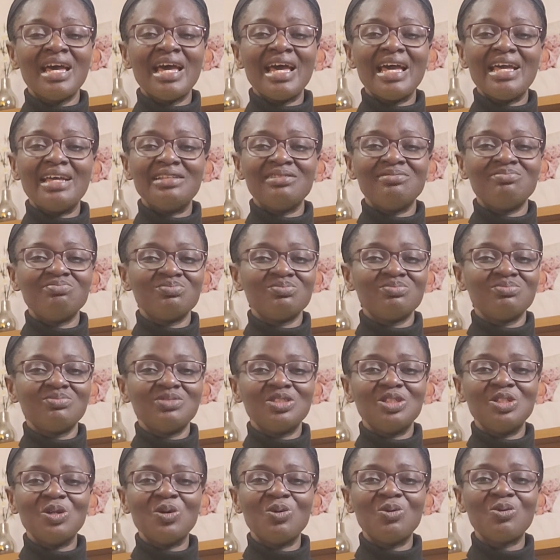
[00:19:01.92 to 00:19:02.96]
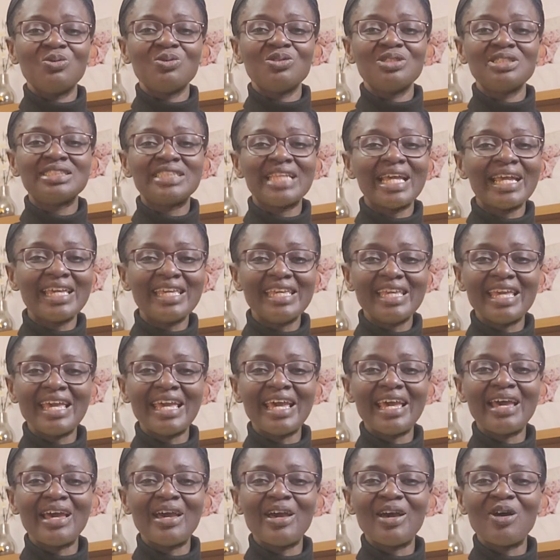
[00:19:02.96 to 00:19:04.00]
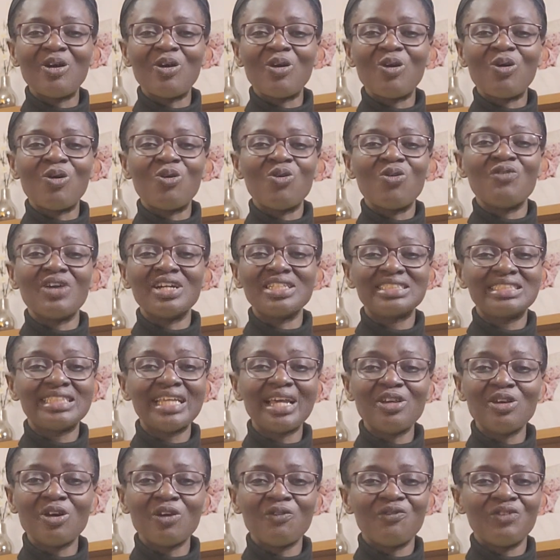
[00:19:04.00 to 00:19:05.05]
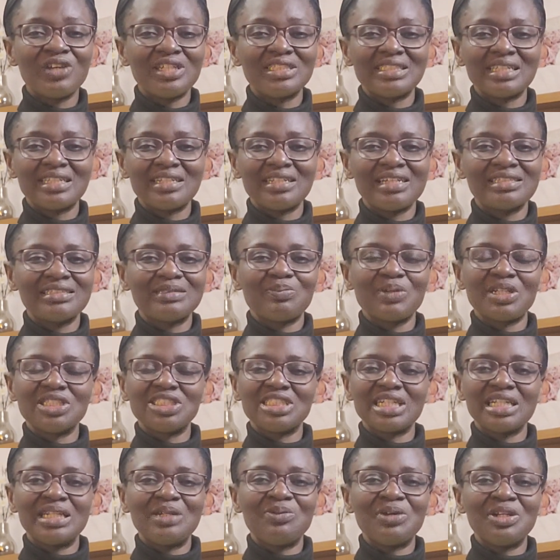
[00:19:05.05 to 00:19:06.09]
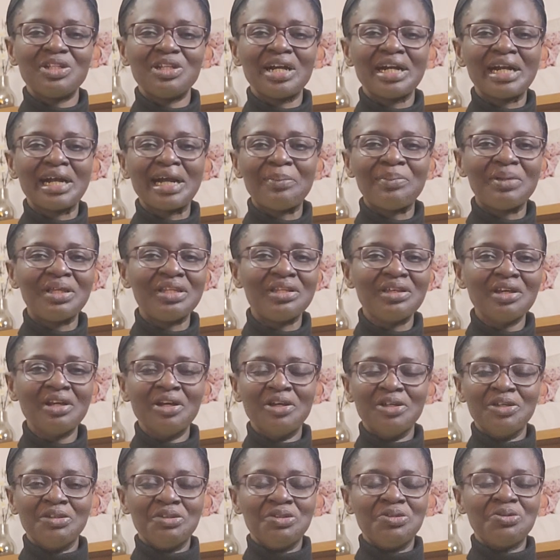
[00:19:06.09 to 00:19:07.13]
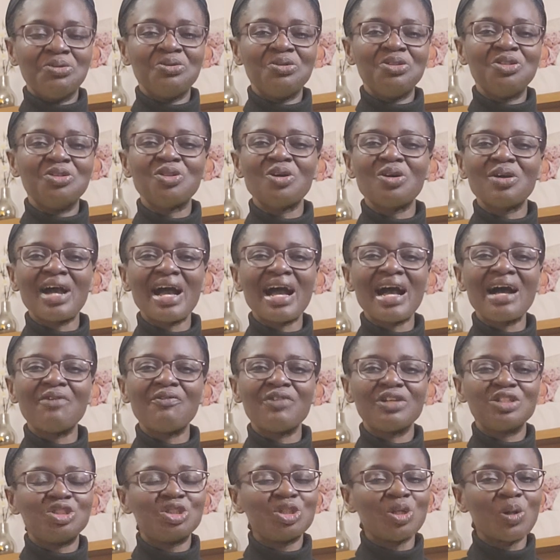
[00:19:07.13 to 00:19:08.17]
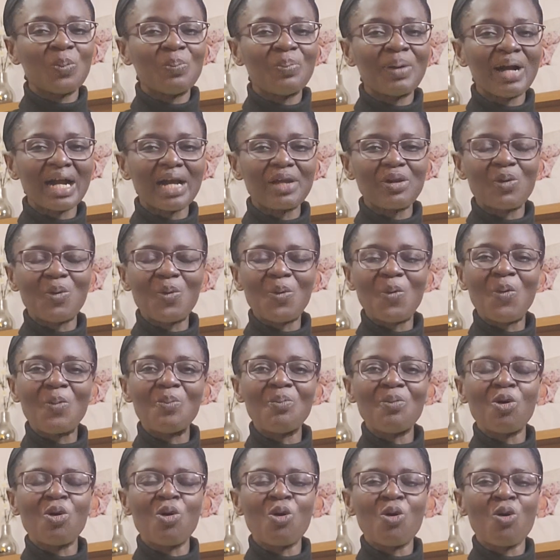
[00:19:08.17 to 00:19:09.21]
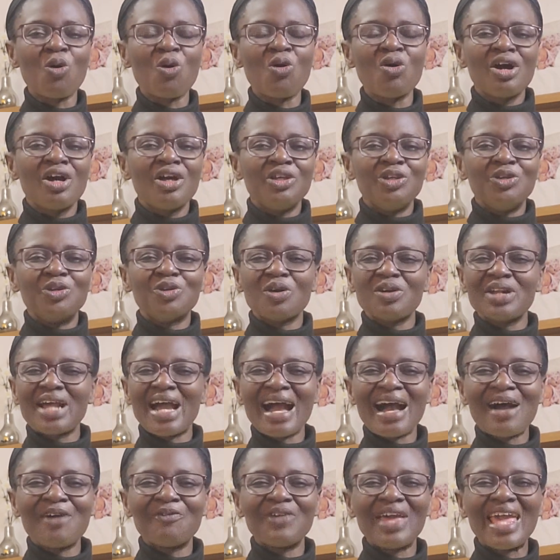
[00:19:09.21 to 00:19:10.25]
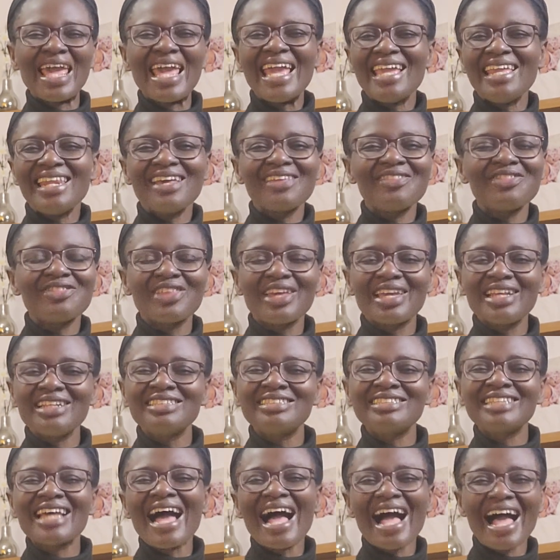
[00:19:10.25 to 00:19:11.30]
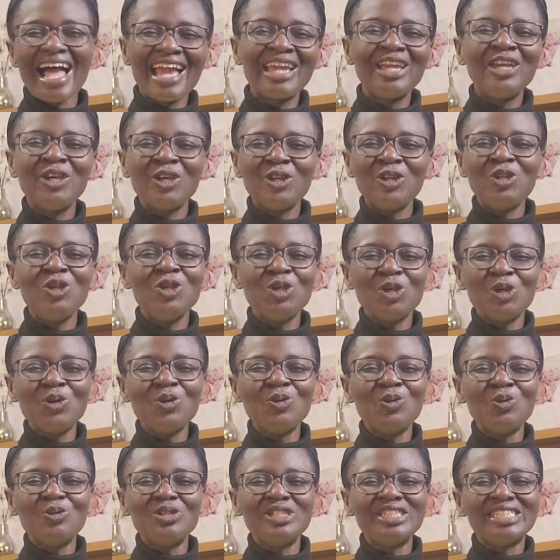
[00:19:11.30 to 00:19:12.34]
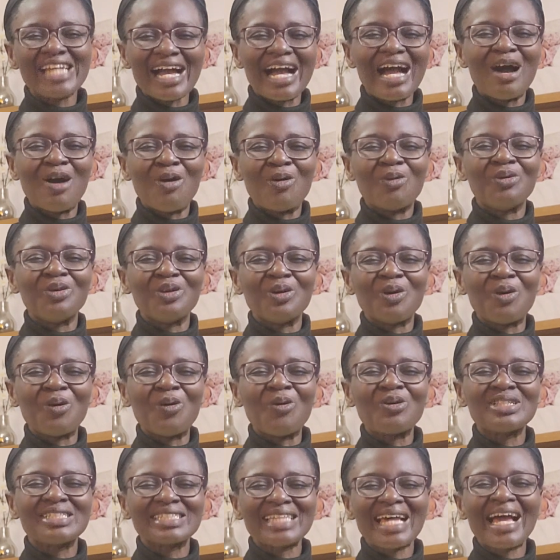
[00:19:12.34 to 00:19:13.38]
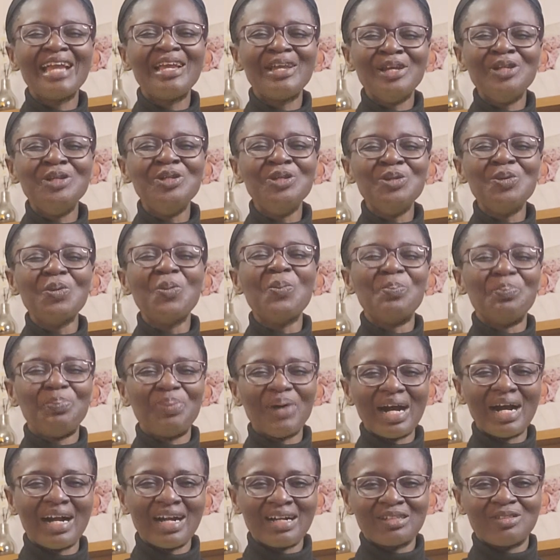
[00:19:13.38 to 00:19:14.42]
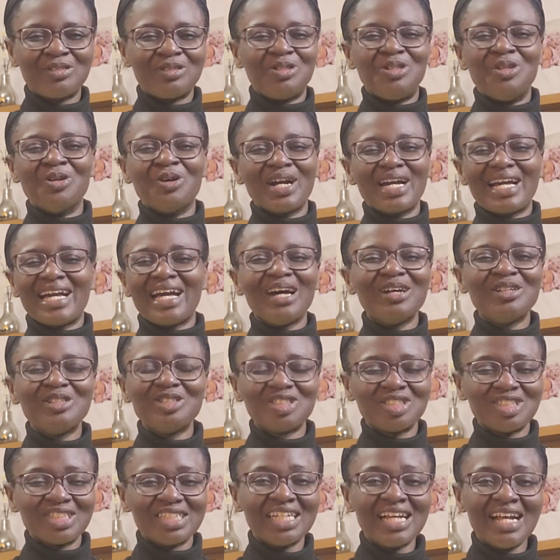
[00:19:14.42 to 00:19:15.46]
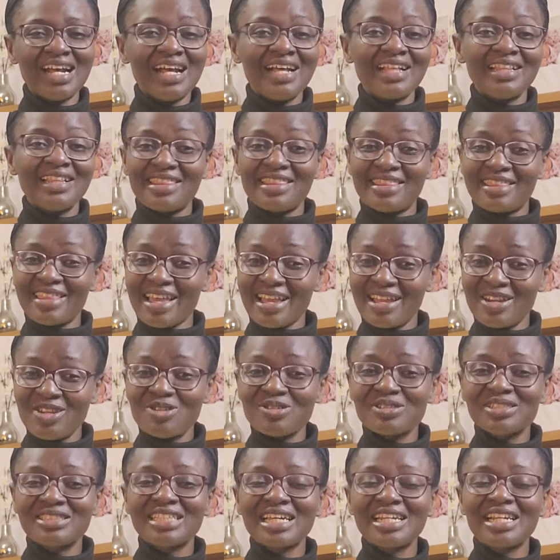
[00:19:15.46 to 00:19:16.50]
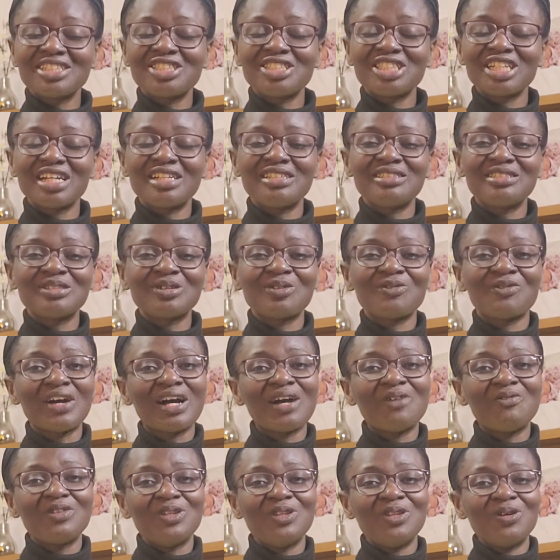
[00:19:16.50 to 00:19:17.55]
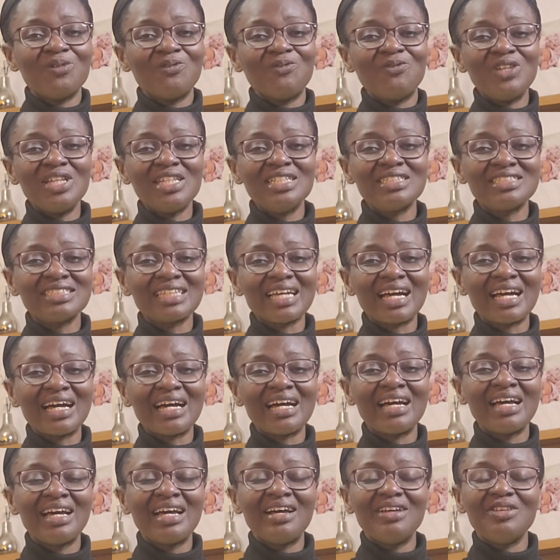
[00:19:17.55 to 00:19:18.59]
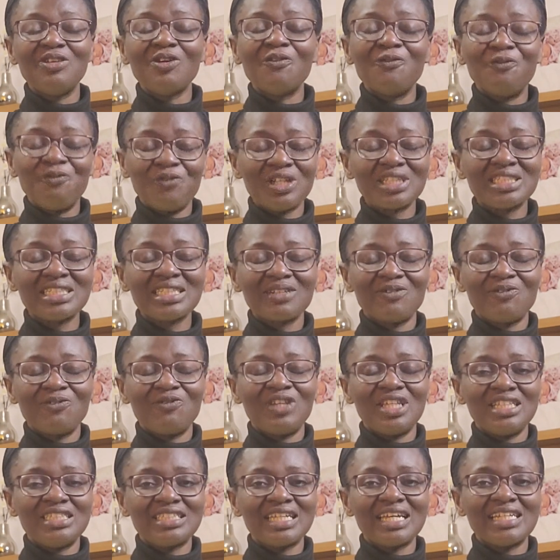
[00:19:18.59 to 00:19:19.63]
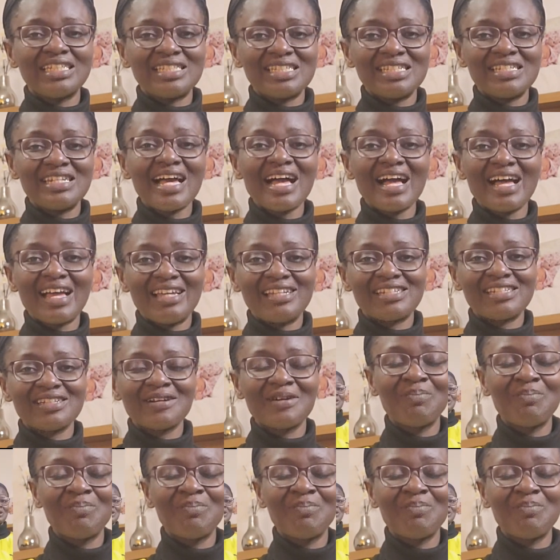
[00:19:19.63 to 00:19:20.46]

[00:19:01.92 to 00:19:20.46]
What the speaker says: and, you know, stay here or overstay your visit, especially when you're coming, you don't have a job back at home, or you don't have anything tying you down or tying you back to your country. Then you stand a chance of having your visa, your visit visa, denied.